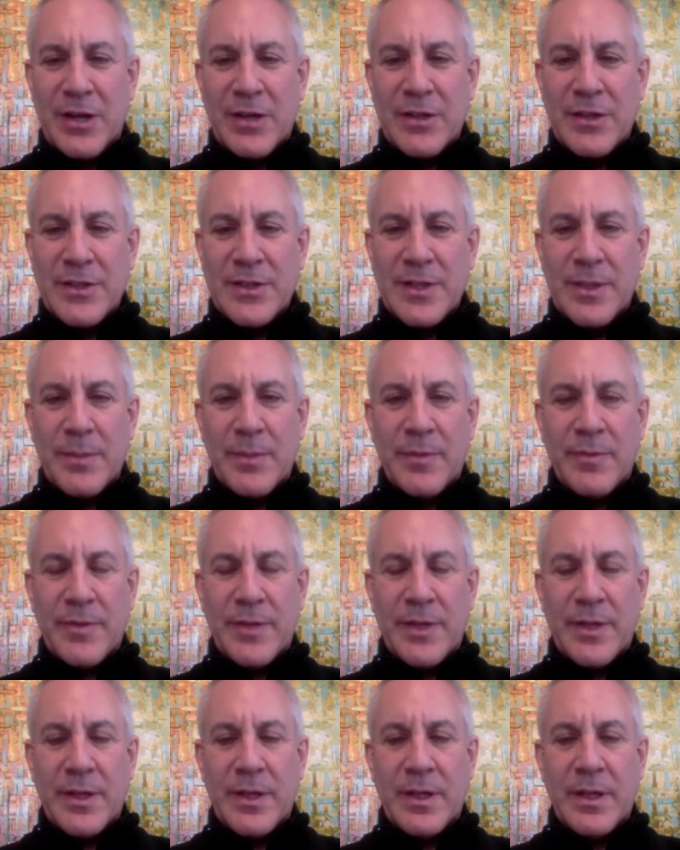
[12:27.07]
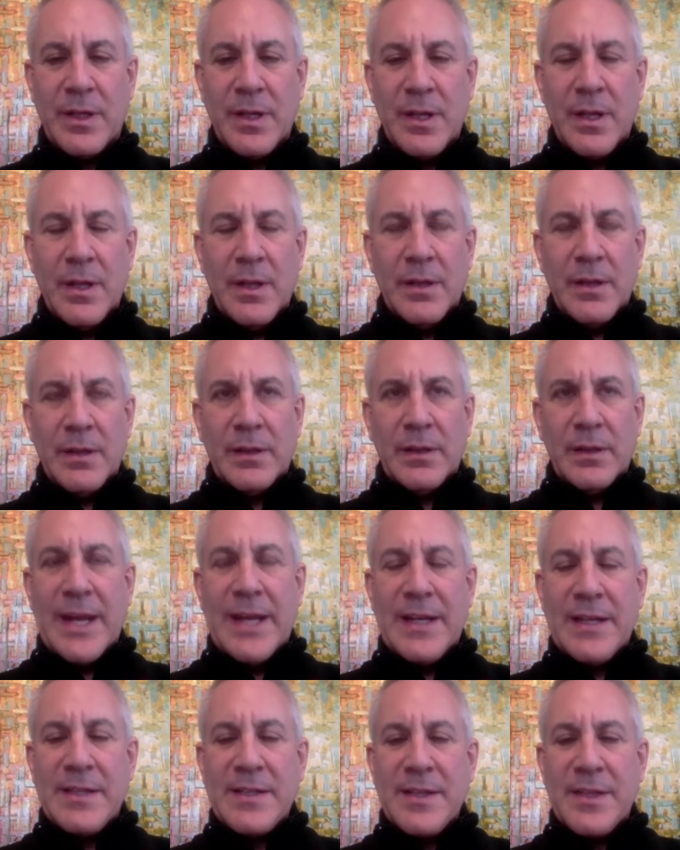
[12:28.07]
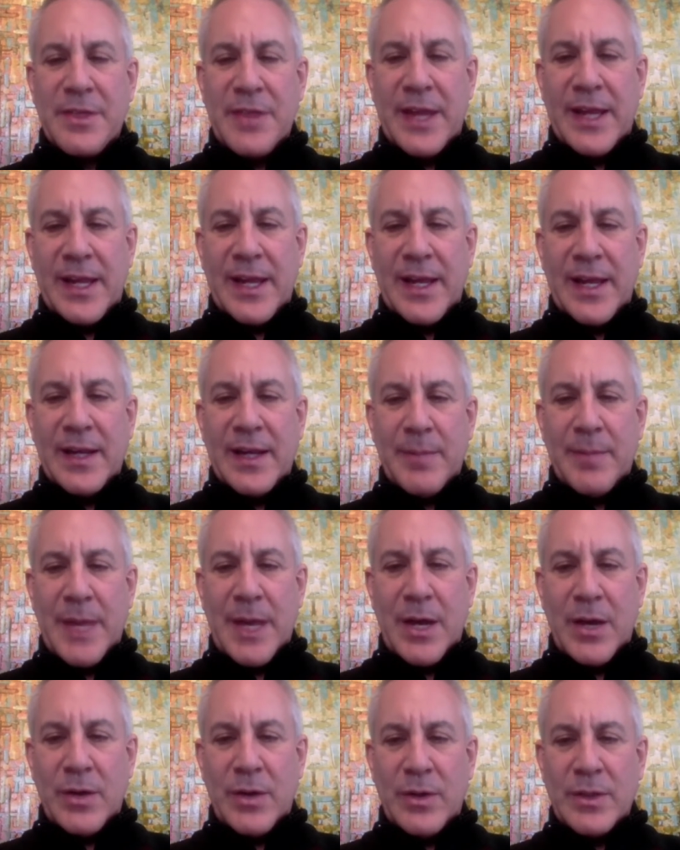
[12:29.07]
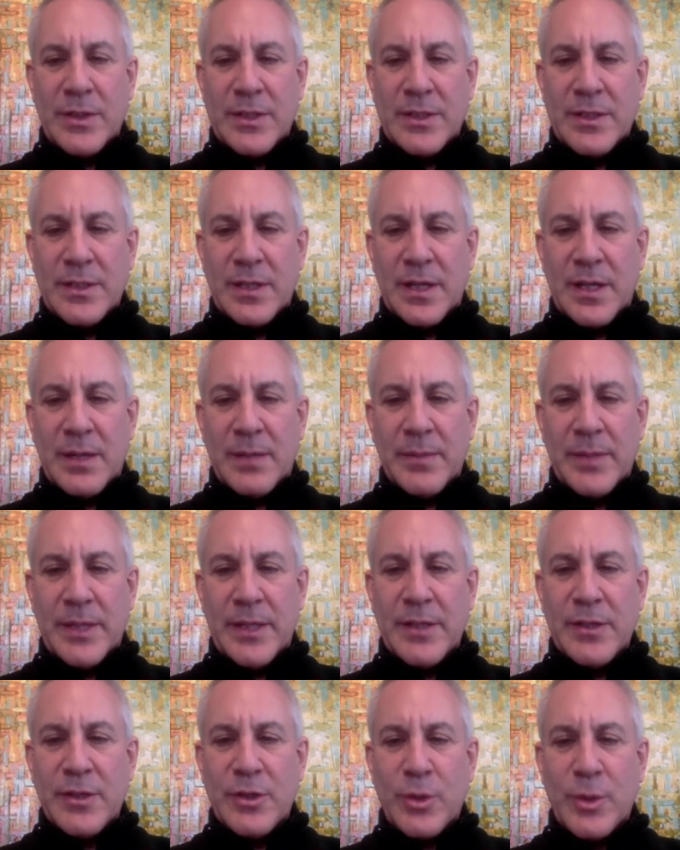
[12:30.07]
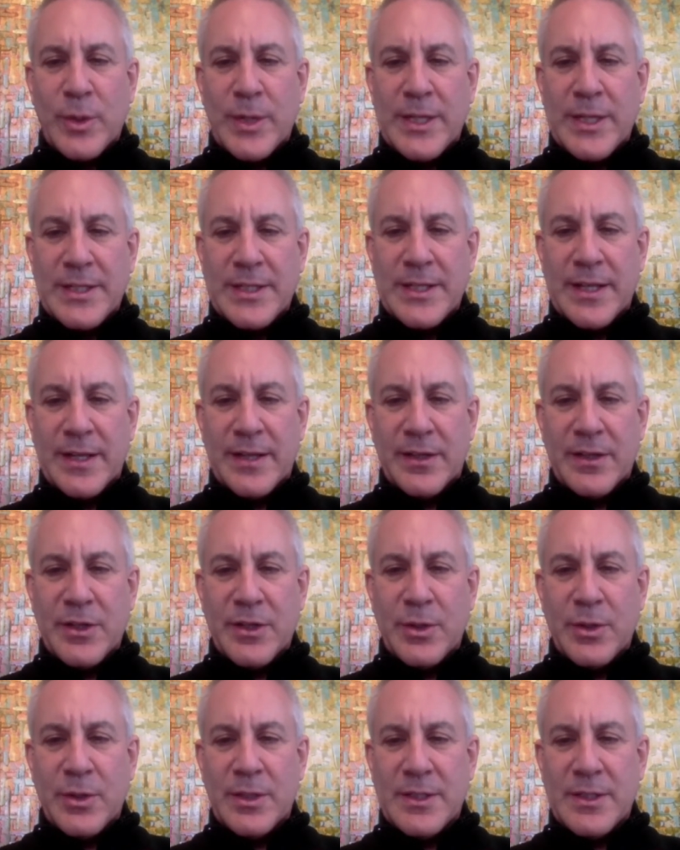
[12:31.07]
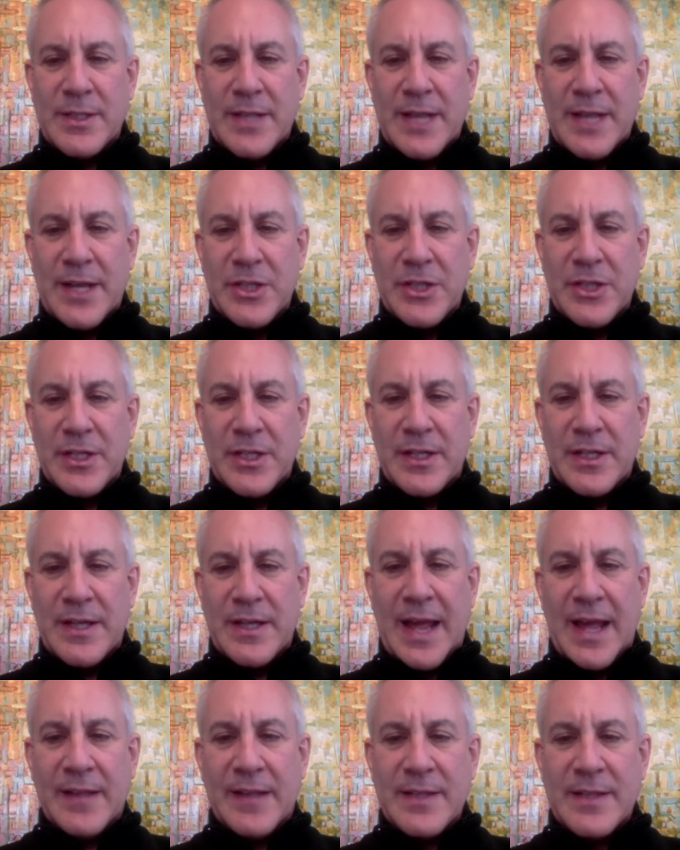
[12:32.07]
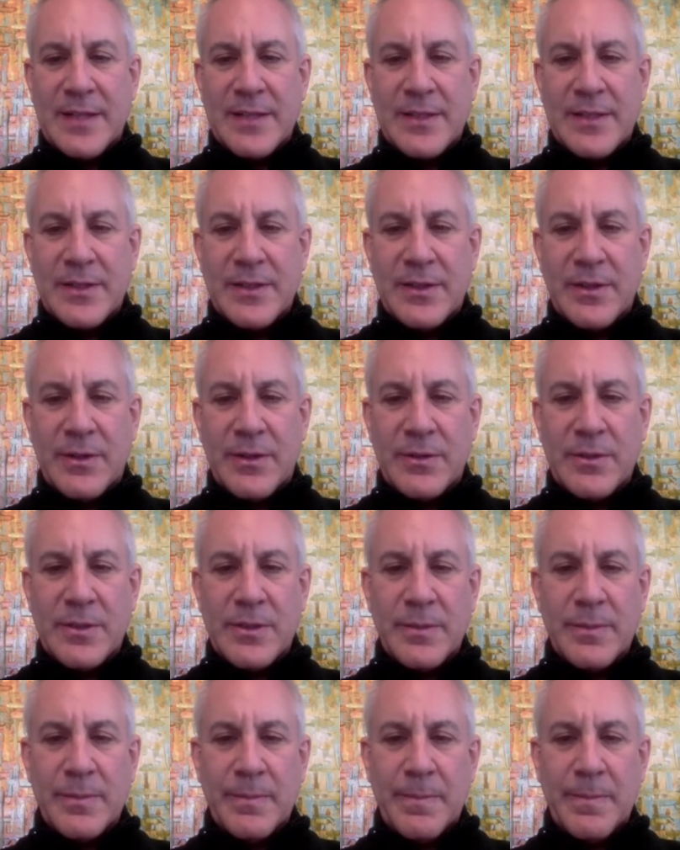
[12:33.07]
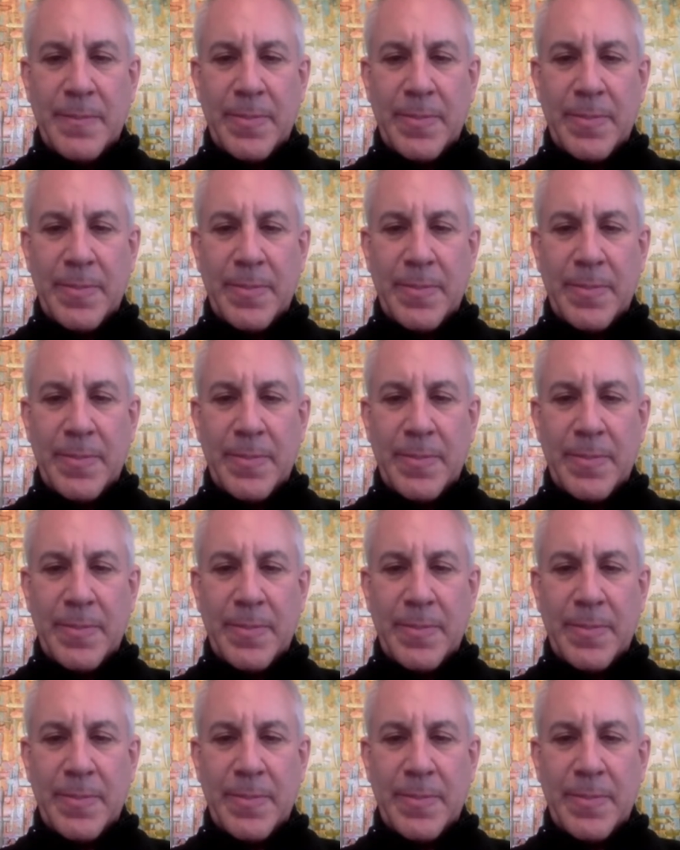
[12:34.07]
share some of the latest thinking about increasing the utilization and access to those?